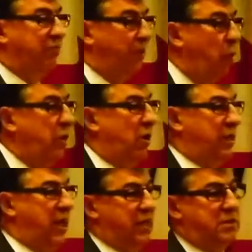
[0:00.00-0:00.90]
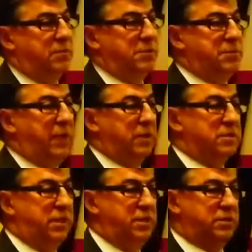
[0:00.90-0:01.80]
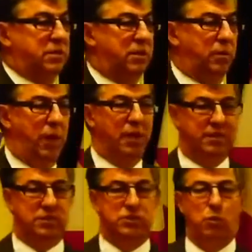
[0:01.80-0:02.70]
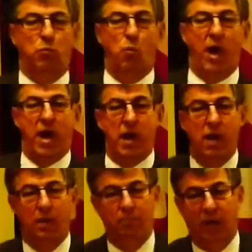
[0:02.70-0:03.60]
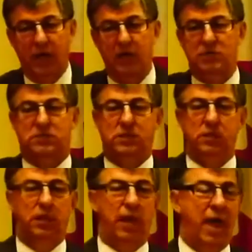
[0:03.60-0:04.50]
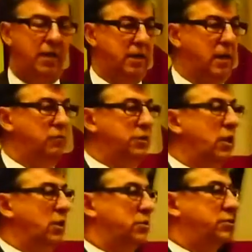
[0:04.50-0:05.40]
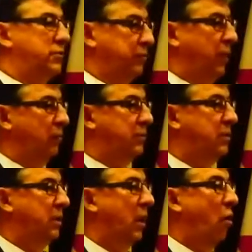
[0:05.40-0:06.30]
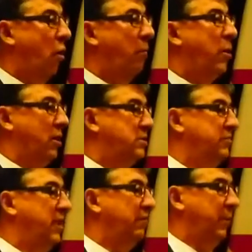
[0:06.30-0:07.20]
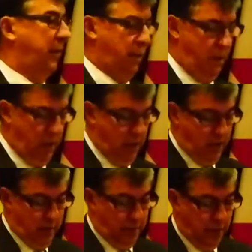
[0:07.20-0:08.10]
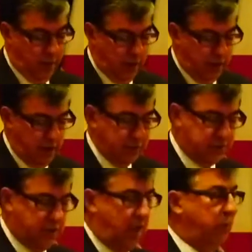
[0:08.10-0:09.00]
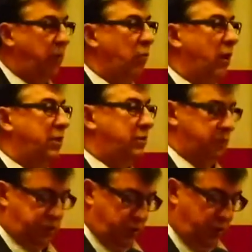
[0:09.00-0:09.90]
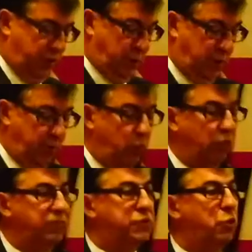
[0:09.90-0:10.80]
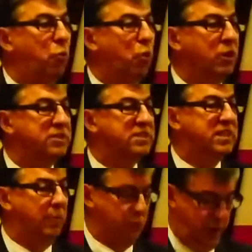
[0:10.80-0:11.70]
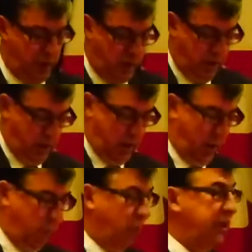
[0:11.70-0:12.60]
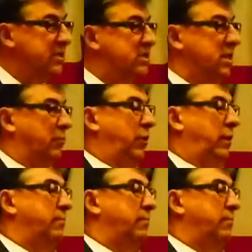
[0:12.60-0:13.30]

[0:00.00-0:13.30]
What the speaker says: vote on the estimates, because this is the way money is handed out throughout all parts of government. But on the other side, we wanted to ensure that we move towards summary. And what is summary?